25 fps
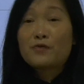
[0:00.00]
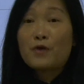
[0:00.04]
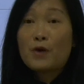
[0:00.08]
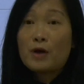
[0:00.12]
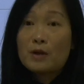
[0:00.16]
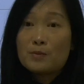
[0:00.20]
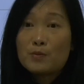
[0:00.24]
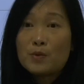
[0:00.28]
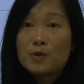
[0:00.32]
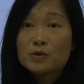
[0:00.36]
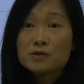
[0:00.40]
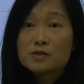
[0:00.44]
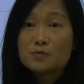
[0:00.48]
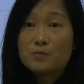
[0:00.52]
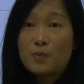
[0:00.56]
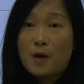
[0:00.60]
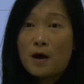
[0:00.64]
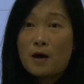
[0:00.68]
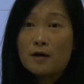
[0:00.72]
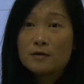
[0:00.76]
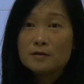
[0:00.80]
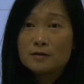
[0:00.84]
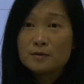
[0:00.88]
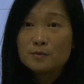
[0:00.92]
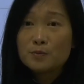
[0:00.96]
a very important
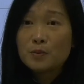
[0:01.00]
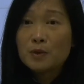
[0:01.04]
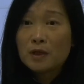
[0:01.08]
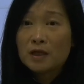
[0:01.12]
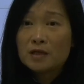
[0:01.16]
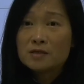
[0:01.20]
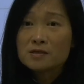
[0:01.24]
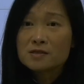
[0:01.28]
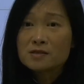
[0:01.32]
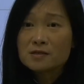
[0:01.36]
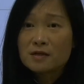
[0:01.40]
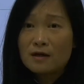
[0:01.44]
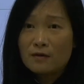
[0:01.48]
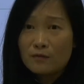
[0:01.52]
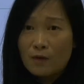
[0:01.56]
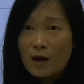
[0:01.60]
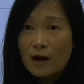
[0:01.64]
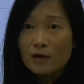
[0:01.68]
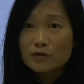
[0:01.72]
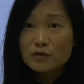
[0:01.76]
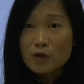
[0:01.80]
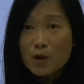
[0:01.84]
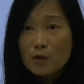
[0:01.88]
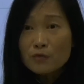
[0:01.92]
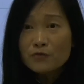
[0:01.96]
part. Please,
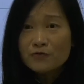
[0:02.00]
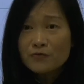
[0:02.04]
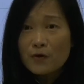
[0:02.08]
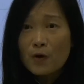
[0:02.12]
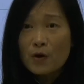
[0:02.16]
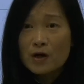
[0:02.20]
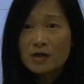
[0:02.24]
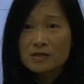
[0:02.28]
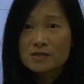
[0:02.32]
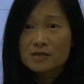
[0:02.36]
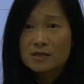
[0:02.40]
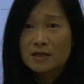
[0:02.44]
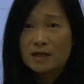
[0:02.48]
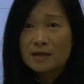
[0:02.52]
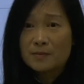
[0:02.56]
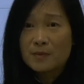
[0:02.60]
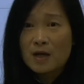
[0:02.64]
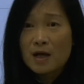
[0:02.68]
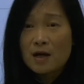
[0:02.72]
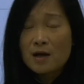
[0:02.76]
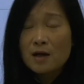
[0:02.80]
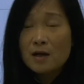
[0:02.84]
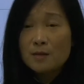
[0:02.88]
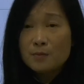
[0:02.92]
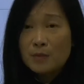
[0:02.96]
right, don't fall asleep,
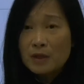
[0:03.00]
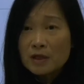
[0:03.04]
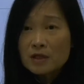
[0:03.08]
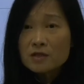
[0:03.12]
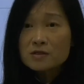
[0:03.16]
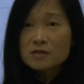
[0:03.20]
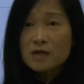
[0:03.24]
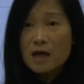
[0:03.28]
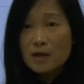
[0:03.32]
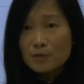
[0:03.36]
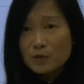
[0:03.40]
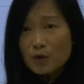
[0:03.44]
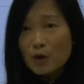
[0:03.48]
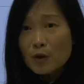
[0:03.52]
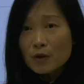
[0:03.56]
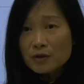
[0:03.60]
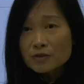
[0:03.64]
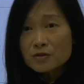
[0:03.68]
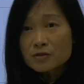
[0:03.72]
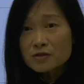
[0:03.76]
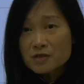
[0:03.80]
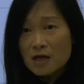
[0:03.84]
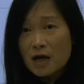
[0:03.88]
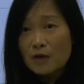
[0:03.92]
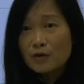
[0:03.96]
because I'm
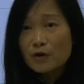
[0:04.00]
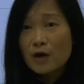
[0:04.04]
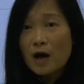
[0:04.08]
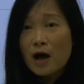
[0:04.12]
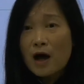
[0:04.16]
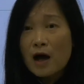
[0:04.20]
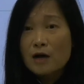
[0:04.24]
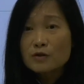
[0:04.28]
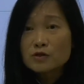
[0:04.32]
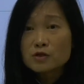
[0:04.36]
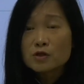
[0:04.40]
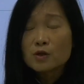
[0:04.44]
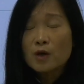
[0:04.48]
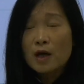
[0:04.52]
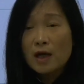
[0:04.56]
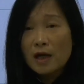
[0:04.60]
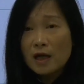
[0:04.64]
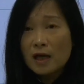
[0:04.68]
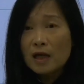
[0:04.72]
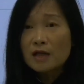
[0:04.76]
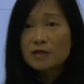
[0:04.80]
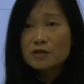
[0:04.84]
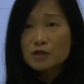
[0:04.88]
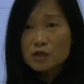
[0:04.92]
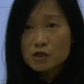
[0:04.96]
going to tell you how to
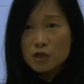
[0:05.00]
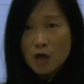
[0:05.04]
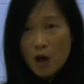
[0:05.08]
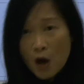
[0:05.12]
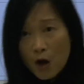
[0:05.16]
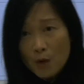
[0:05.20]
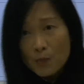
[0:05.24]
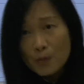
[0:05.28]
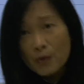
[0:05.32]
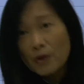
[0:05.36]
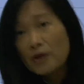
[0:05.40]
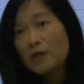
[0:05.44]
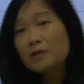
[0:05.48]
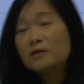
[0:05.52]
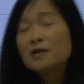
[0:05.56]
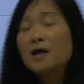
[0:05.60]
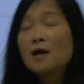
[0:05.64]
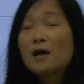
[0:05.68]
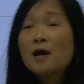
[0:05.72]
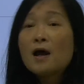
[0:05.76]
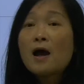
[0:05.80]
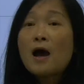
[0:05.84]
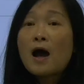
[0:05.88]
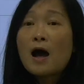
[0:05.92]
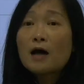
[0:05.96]
interpret,
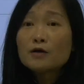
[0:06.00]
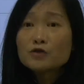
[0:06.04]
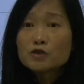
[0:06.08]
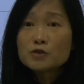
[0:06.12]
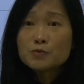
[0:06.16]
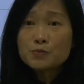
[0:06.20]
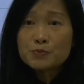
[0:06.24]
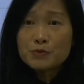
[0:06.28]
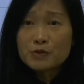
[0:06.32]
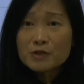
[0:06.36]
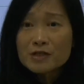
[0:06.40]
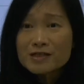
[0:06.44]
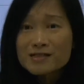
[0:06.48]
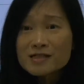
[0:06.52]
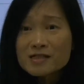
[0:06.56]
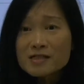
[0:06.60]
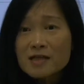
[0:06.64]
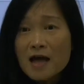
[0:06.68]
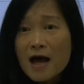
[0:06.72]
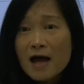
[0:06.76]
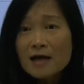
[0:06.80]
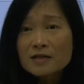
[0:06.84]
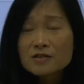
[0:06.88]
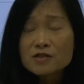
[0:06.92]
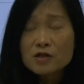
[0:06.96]
how to
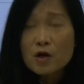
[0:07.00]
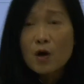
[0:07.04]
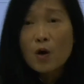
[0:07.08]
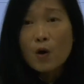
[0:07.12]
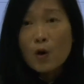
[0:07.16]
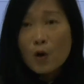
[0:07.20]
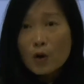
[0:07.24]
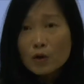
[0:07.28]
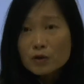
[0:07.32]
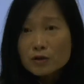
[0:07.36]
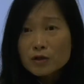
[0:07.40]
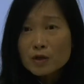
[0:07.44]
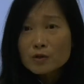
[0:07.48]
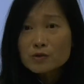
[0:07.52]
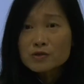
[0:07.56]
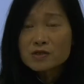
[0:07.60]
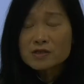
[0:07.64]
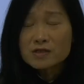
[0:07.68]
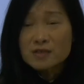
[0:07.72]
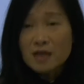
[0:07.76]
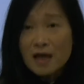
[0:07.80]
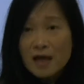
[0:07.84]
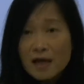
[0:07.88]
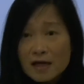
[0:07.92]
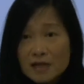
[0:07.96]
present all
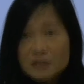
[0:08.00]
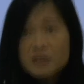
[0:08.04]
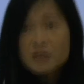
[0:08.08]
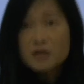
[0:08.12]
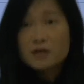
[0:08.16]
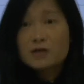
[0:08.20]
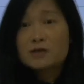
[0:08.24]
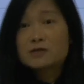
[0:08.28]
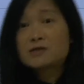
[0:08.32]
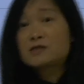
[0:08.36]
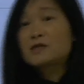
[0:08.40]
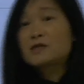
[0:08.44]
those data